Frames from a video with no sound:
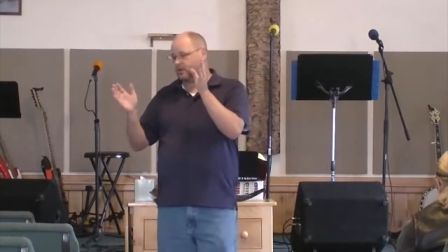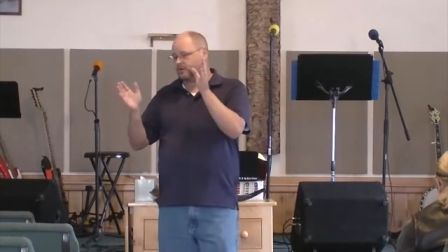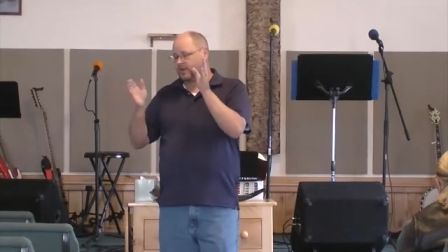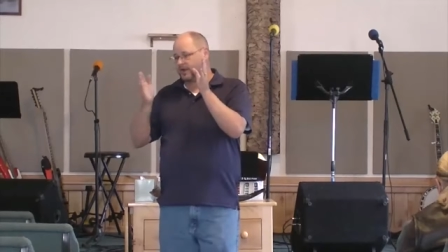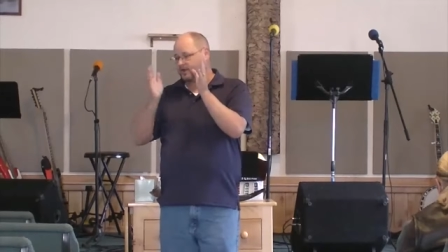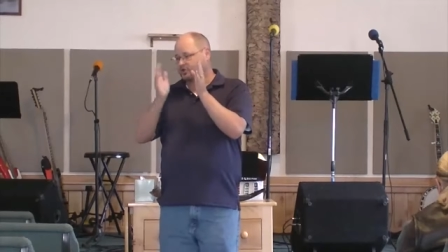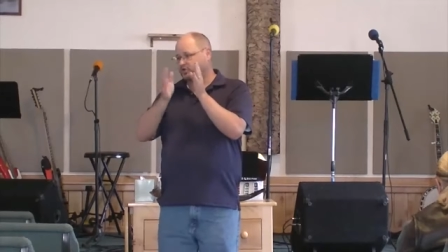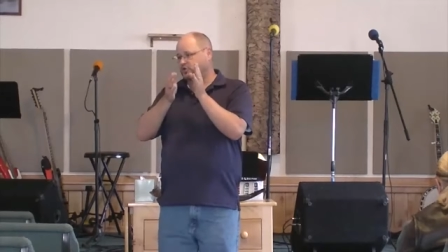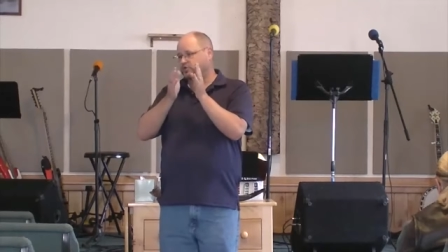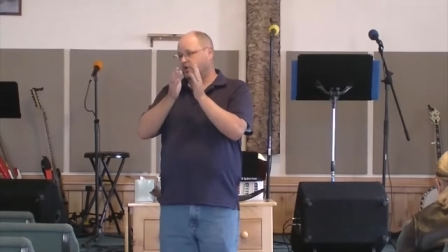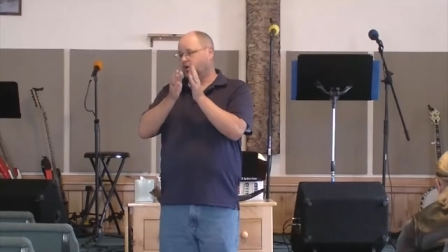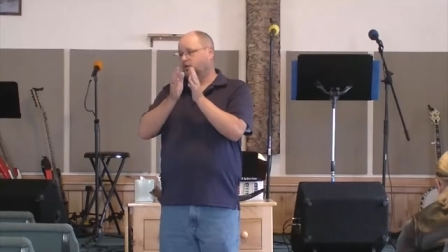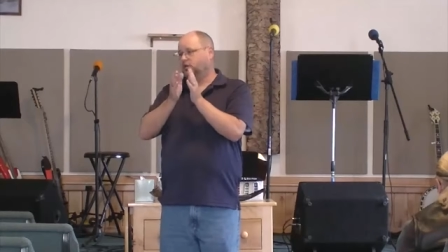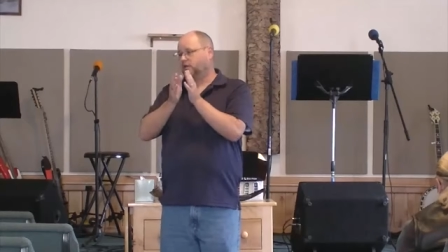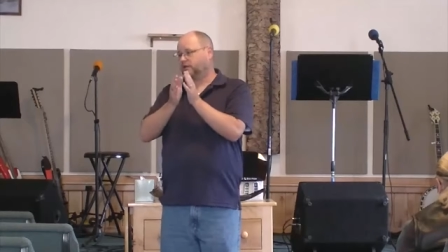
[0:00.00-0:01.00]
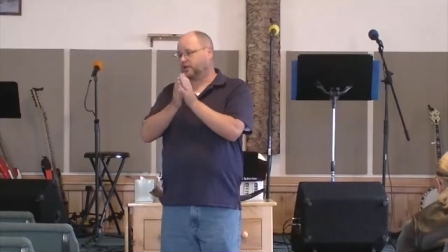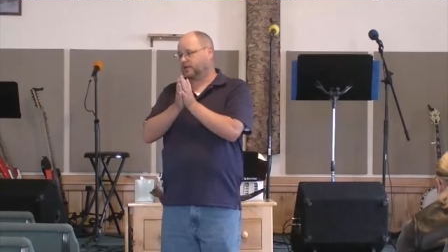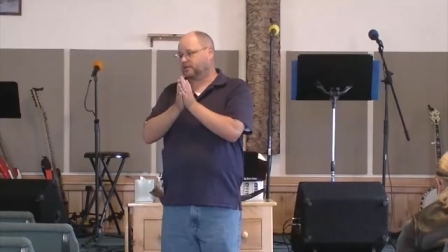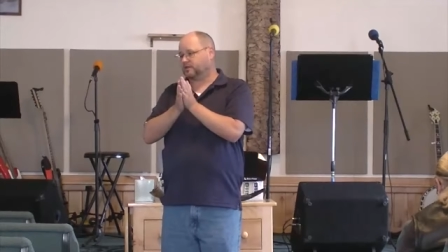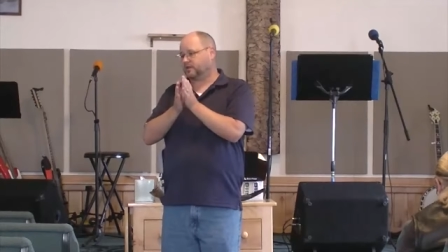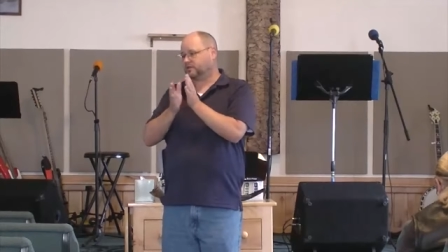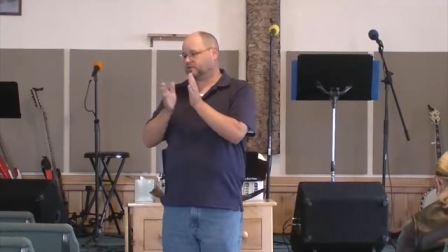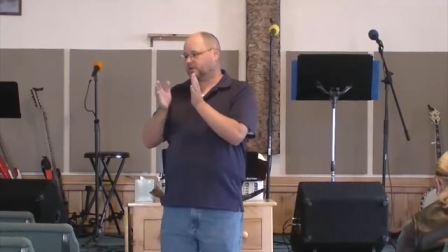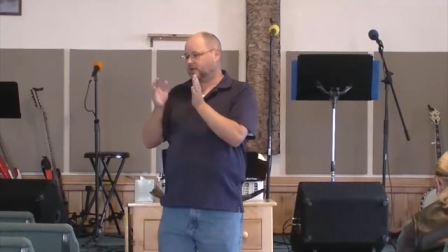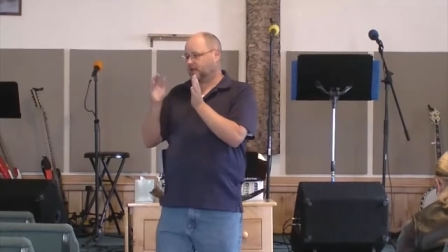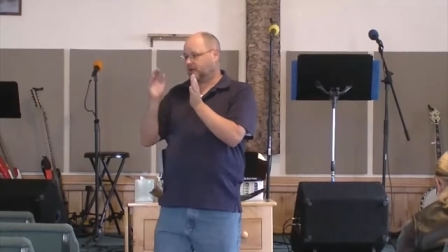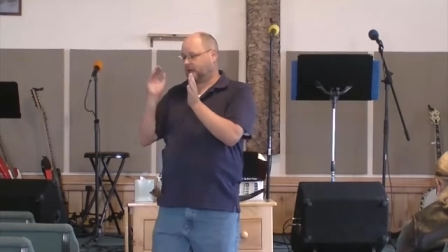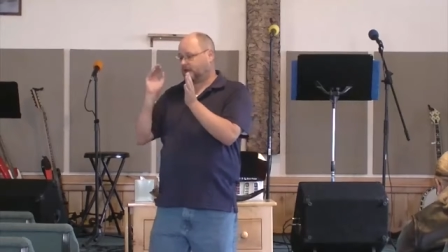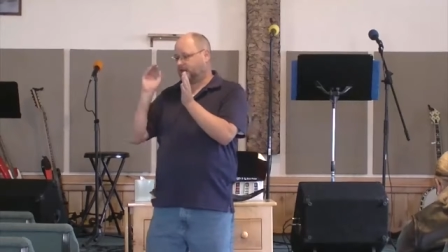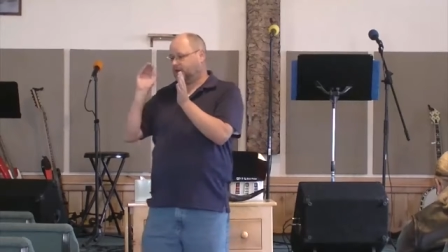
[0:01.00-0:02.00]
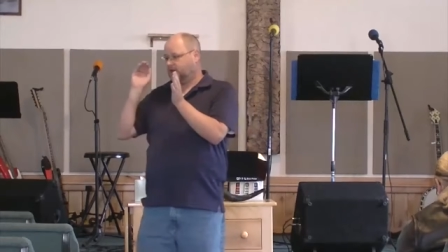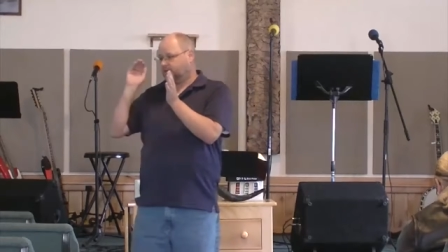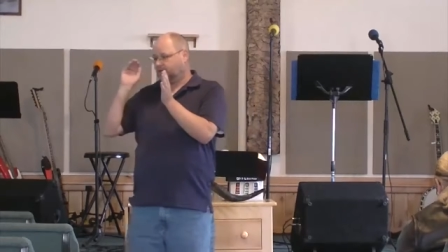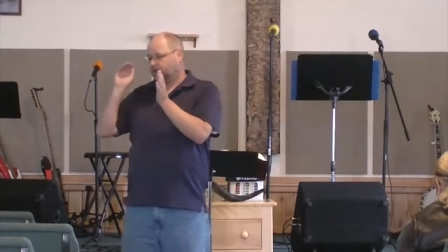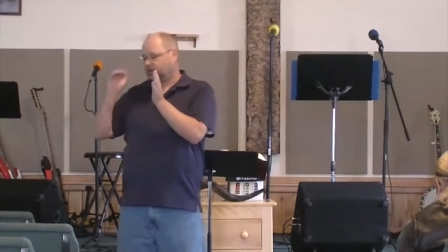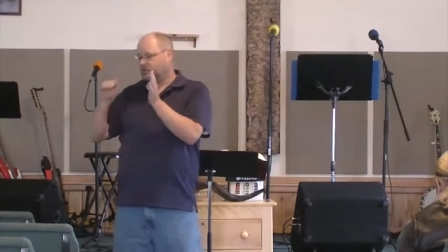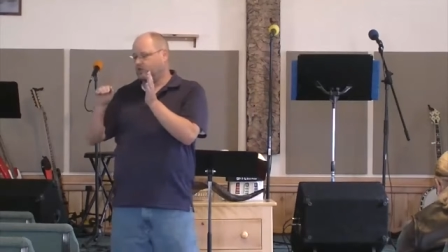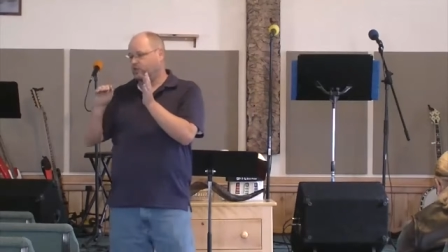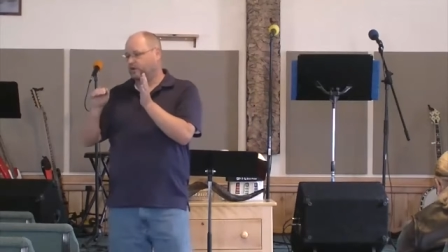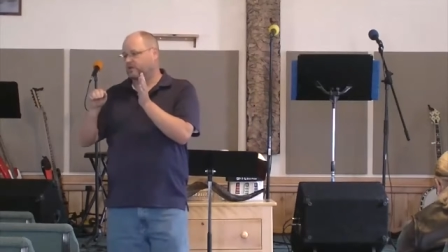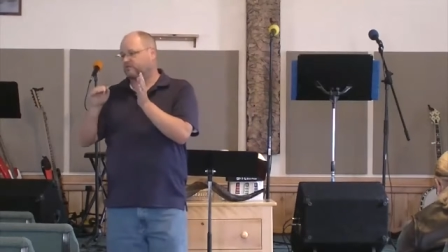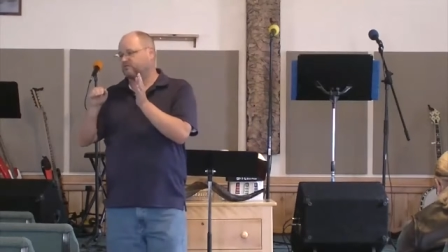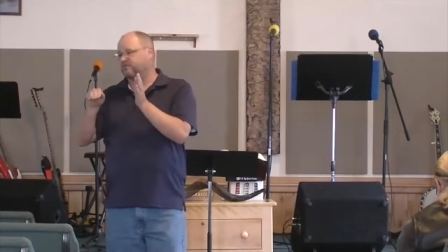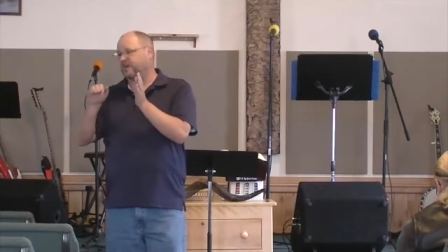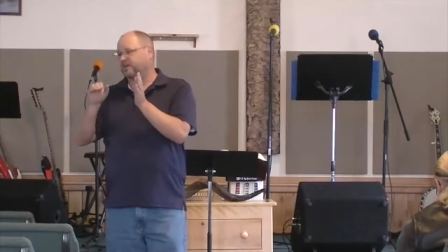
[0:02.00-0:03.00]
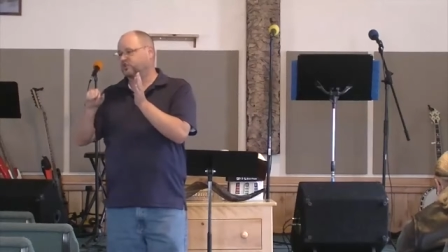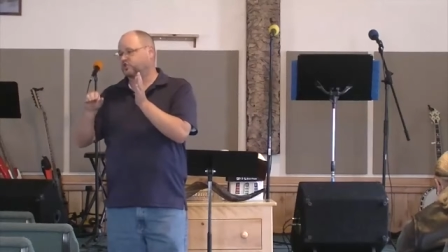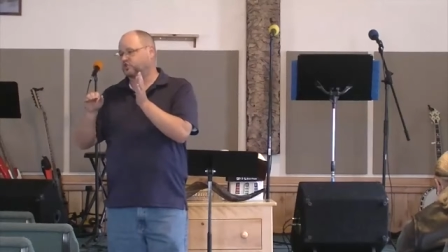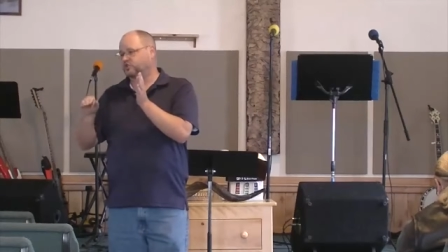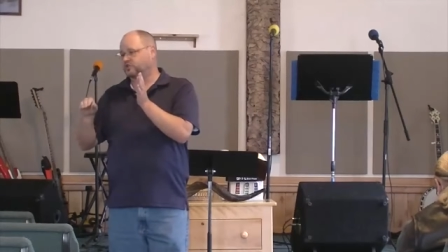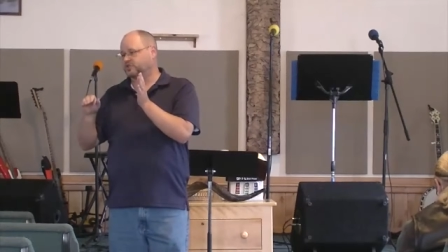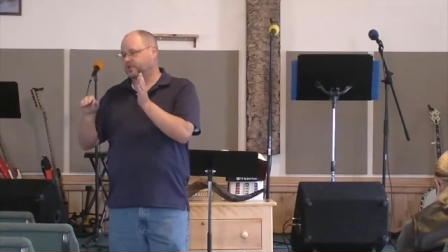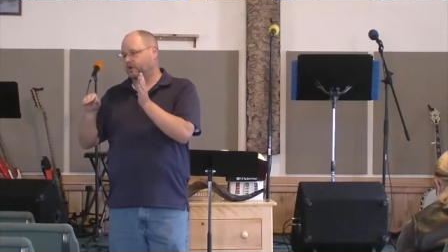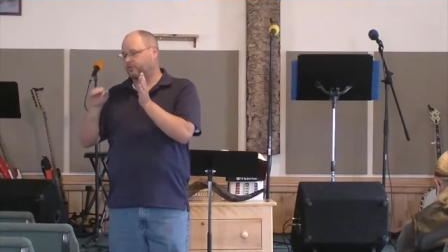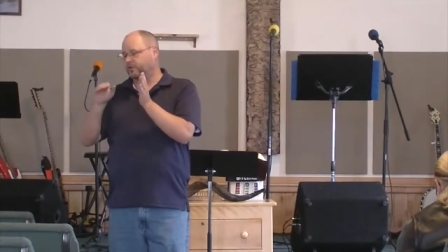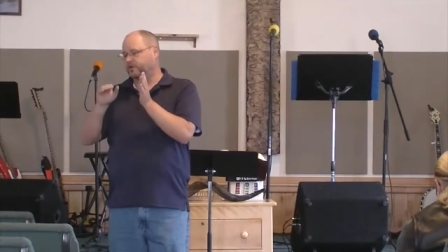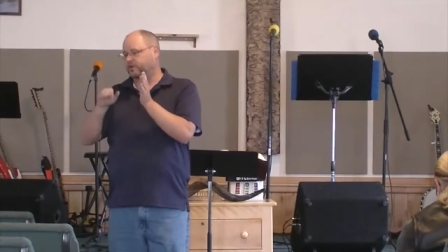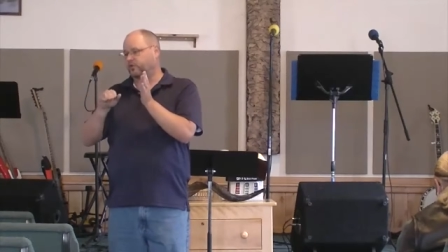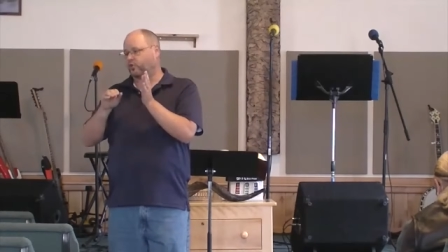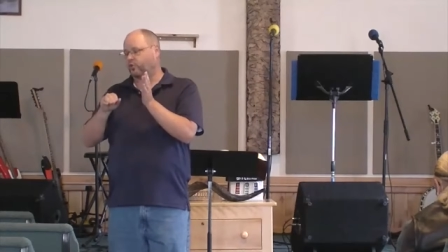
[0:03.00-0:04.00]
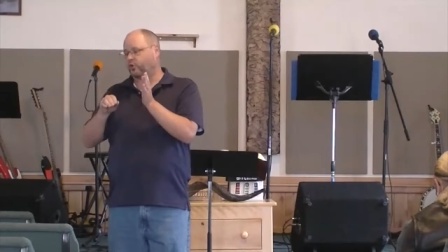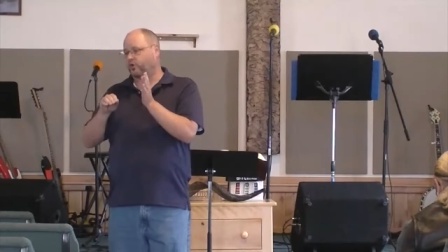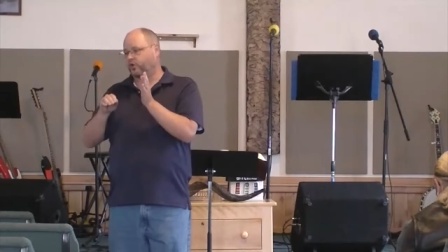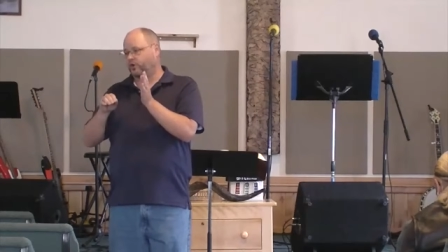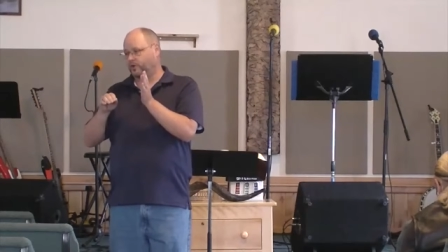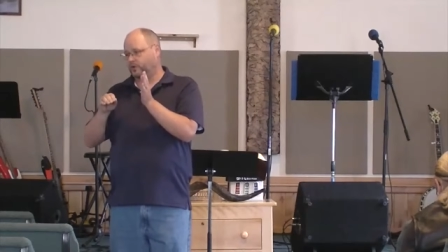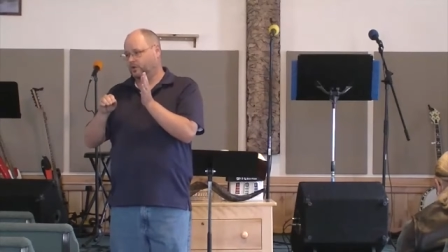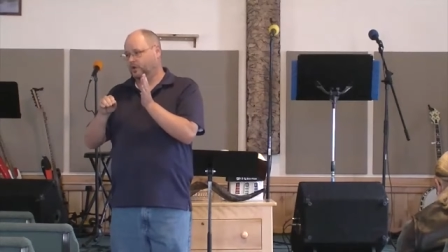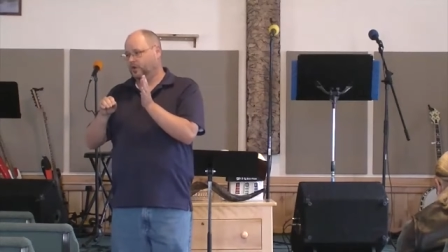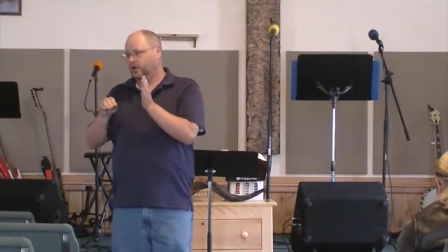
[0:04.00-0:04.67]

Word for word: that as you start looking at this and, and that you would invest yourself into the Word